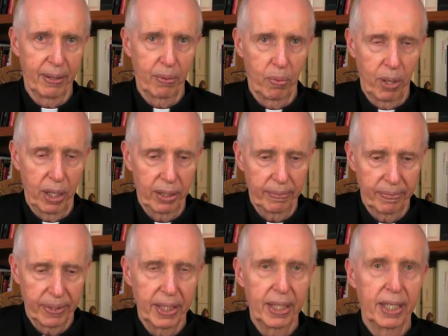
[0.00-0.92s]
Well,
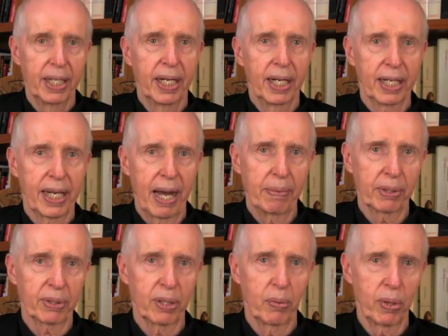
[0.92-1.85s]
a camel
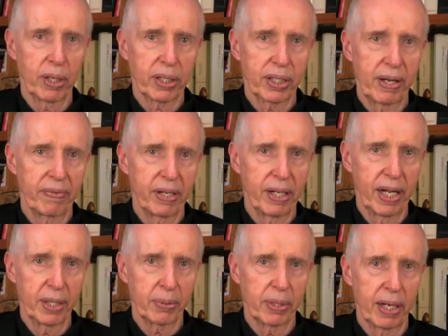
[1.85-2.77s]
can work 7
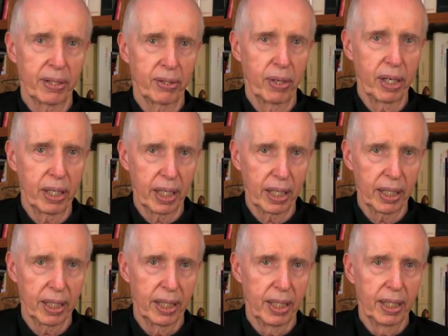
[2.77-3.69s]
days without drinking,
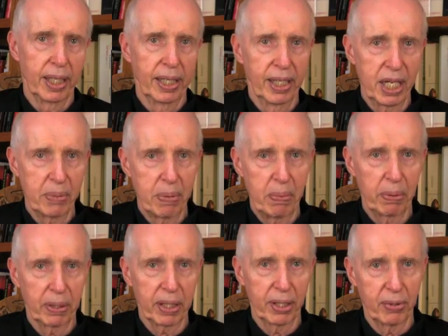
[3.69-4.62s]
and these
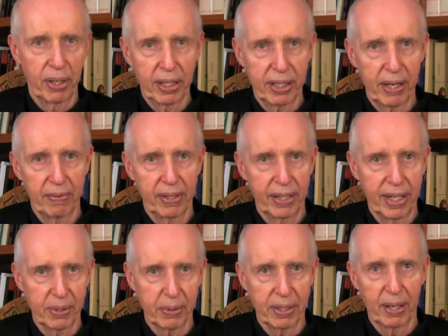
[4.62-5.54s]
people can drink 7
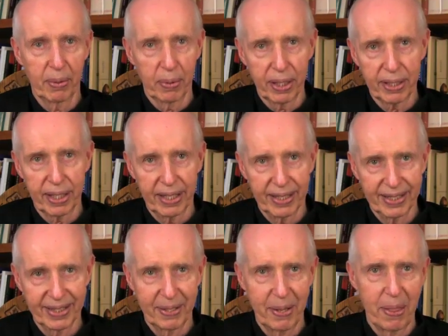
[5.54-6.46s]
days without working.
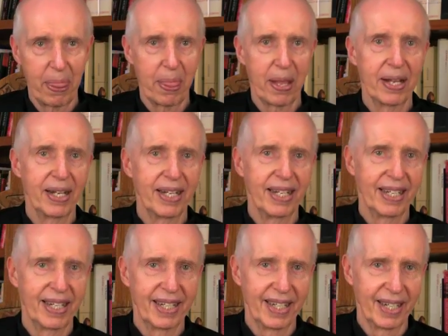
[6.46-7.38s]

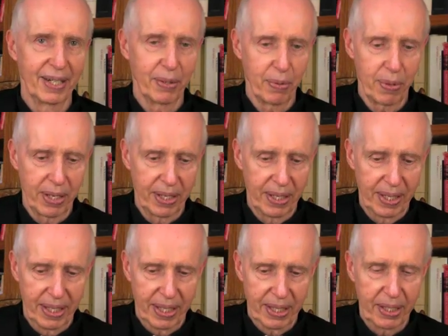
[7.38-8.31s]

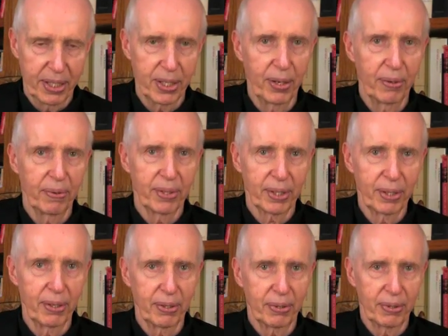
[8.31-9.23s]
So they're
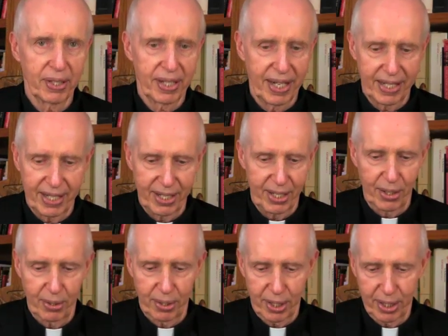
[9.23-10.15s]
going through that's a
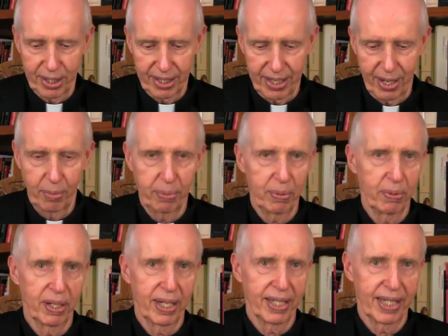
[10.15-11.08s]
joke. I hope you
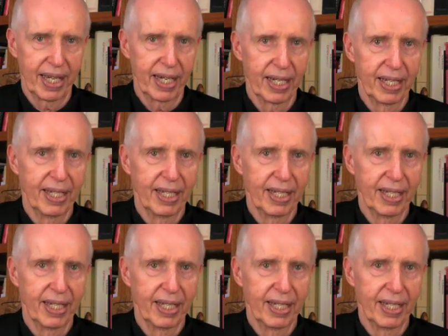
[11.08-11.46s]
realize that.